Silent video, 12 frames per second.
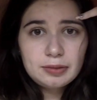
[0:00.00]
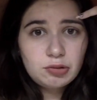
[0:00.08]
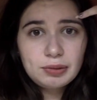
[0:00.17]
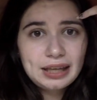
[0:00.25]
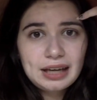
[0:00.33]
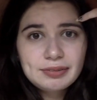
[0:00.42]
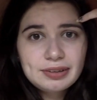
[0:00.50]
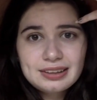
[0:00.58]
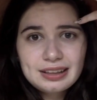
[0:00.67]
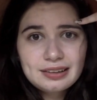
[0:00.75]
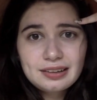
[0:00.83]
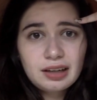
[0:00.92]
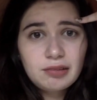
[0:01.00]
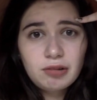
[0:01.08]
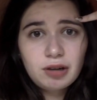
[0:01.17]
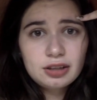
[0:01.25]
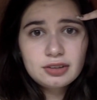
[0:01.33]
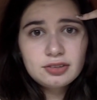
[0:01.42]
doing everything that I
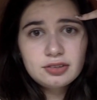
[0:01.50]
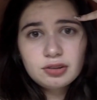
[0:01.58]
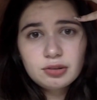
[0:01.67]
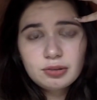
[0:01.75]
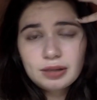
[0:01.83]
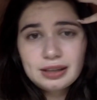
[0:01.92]
wanted to do.